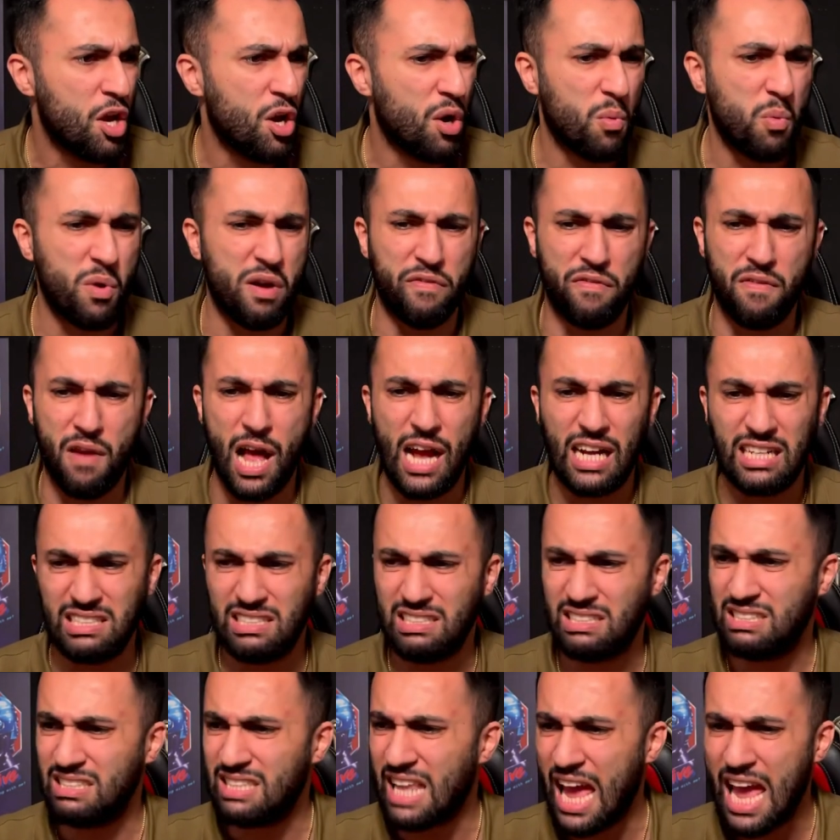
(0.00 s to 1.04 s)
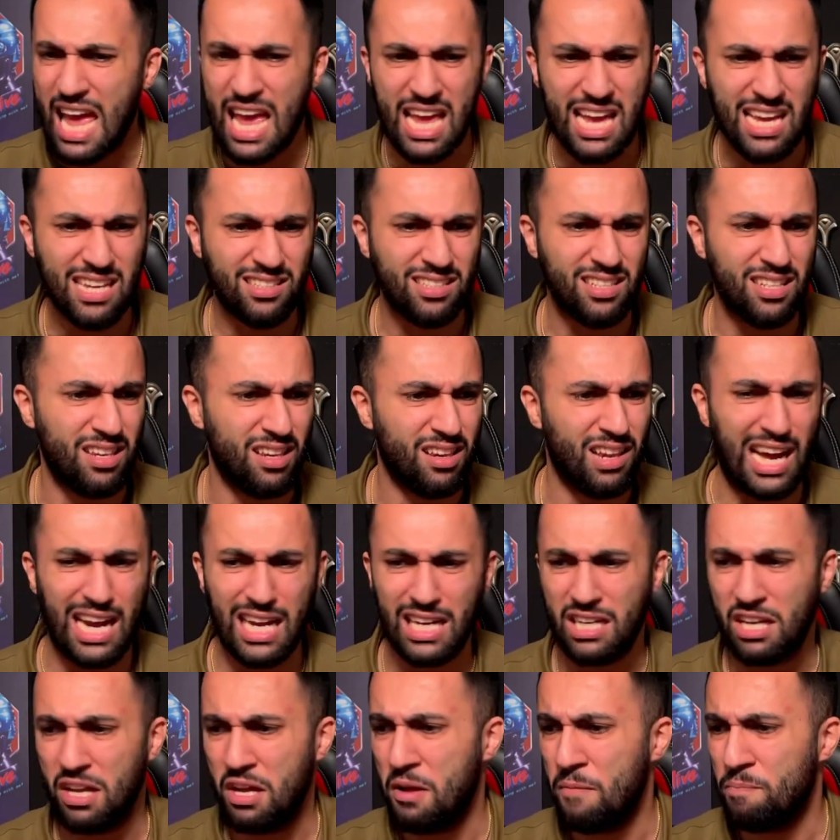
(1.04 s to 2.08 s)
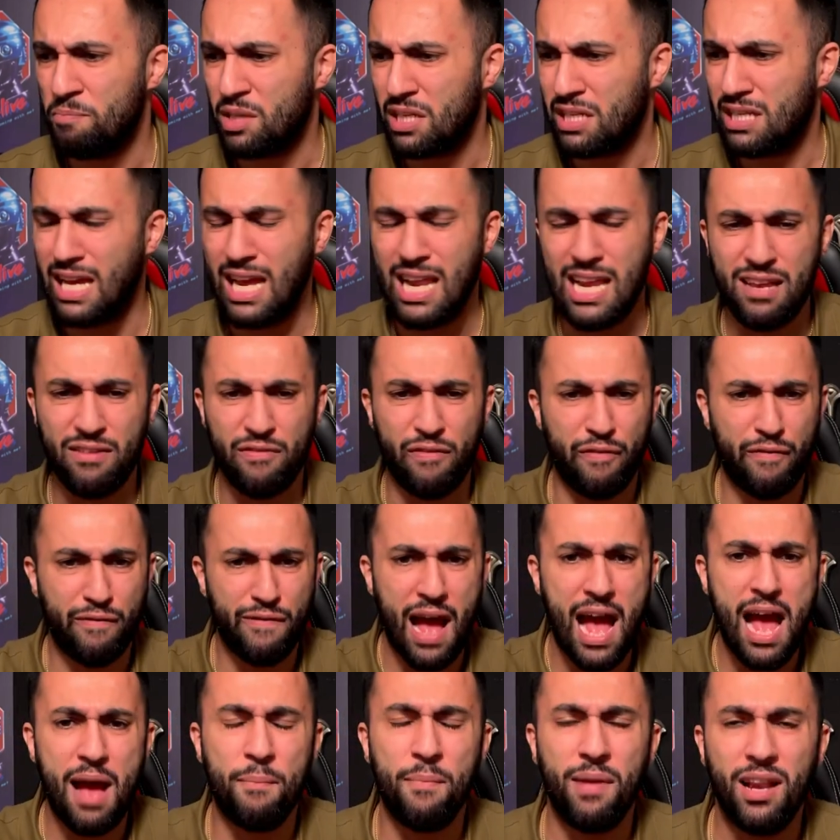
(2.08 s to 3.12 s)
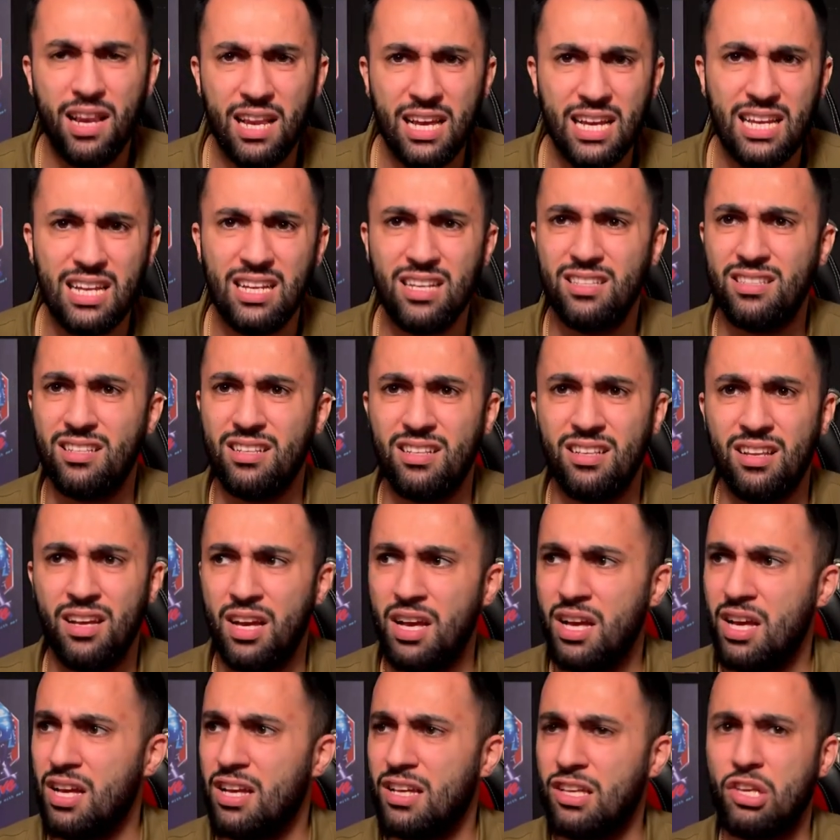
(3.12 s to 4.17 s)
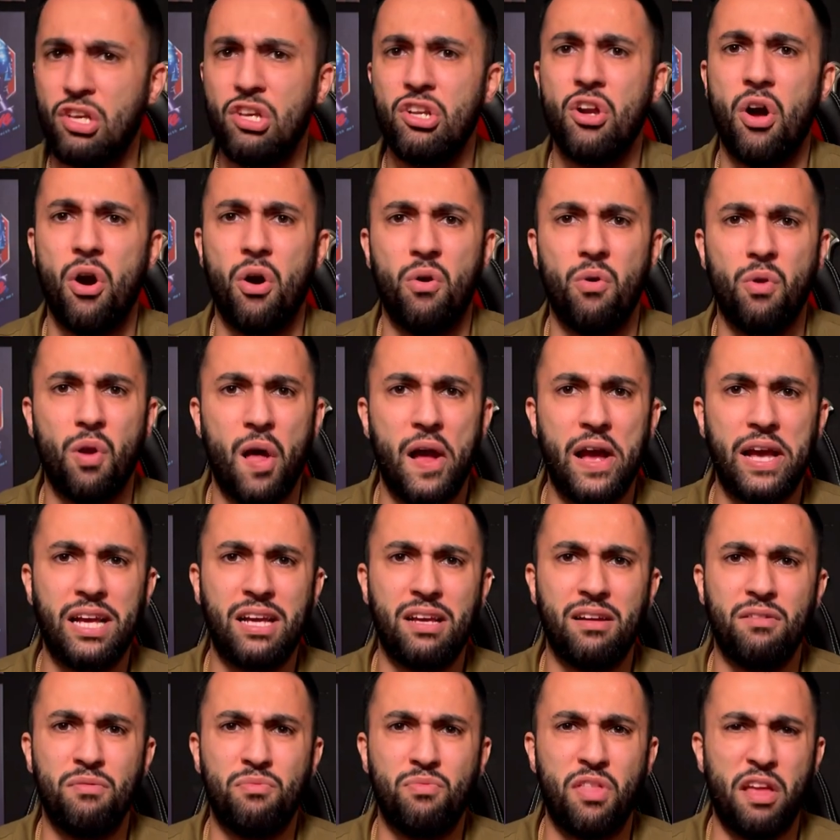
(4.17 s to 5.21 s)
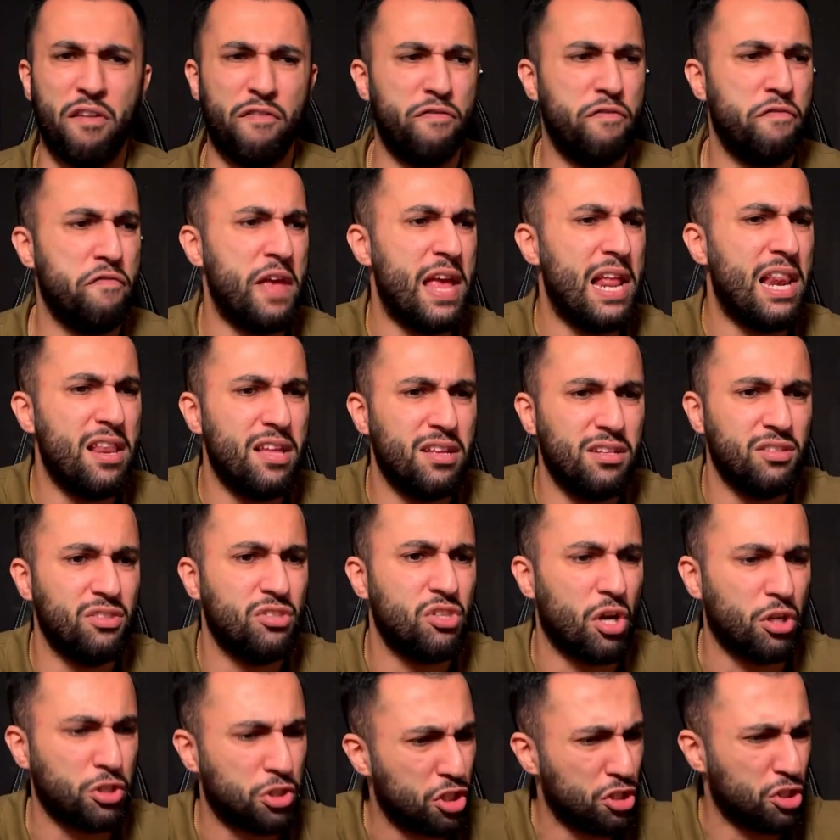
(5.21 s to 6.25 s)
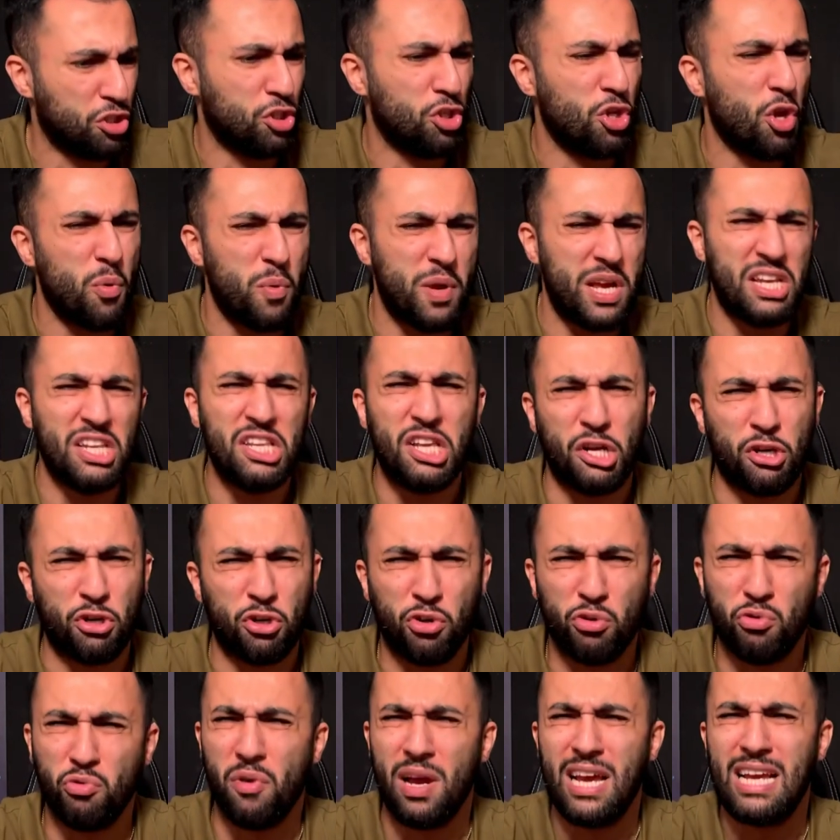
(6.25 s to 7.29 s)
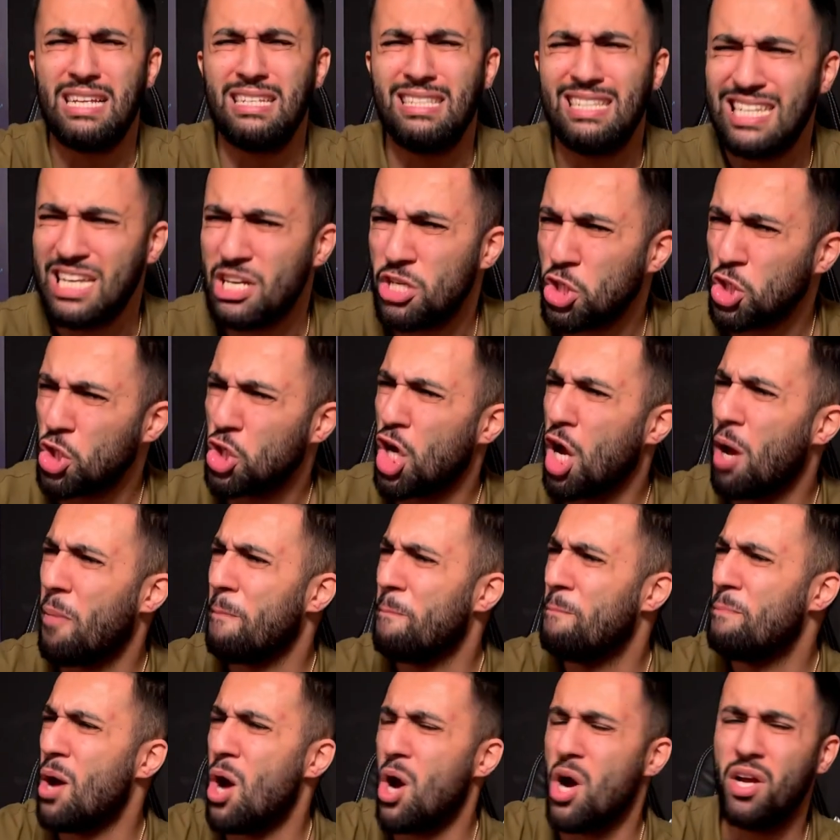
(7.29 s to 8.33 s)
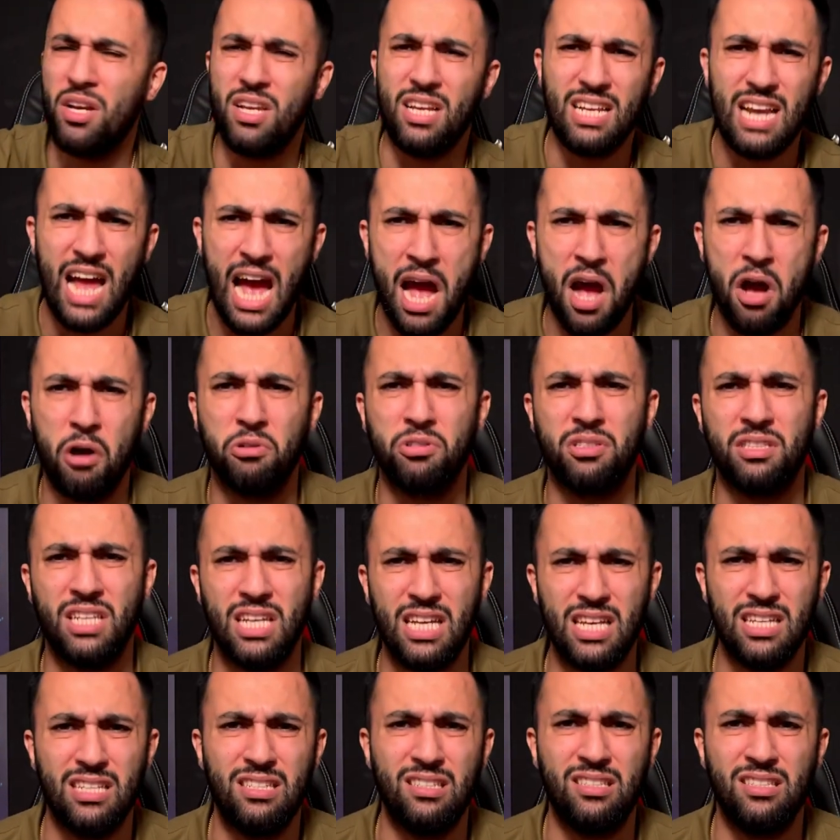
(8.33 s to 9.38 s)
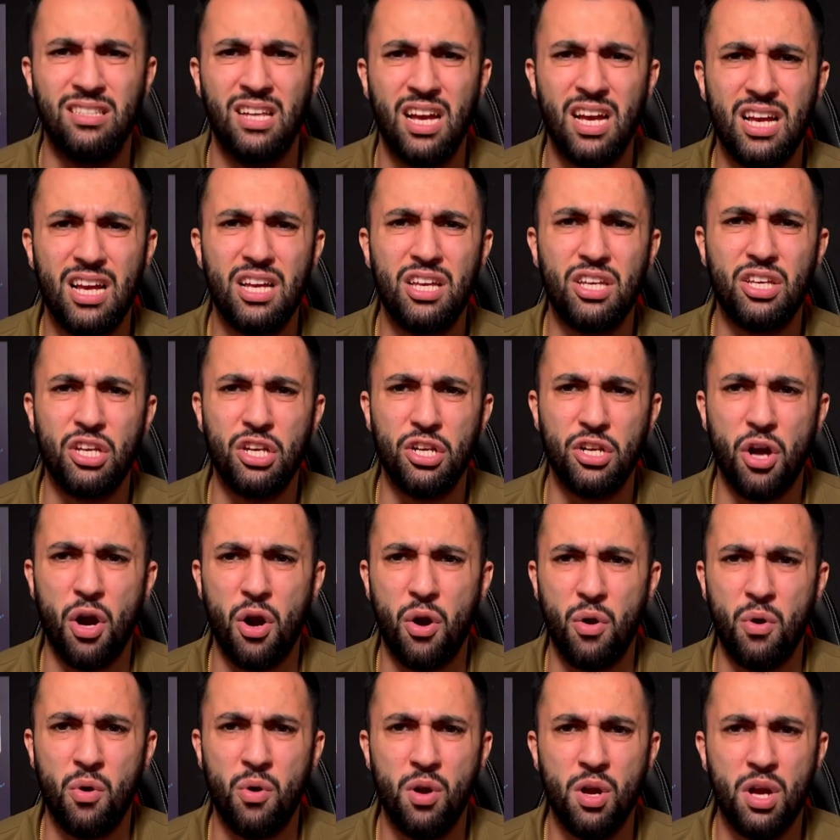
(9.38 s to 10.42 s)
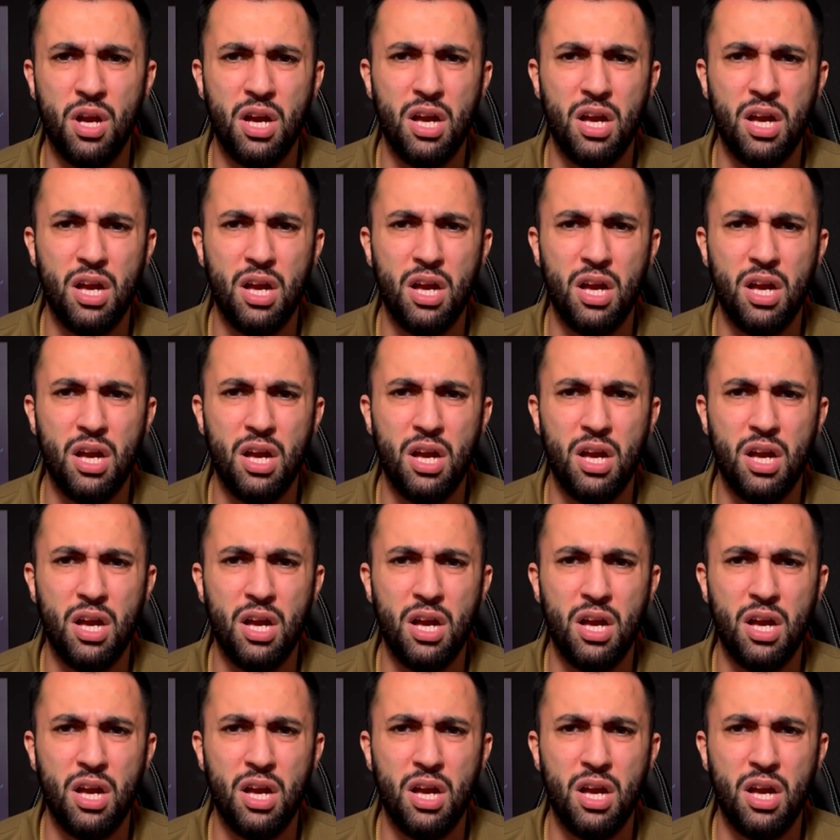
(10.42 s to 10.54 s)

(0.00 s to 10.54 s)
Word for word: with like stairs and like killing families, and you know, like the villains are just doing the craziest shit, burning houses, you know,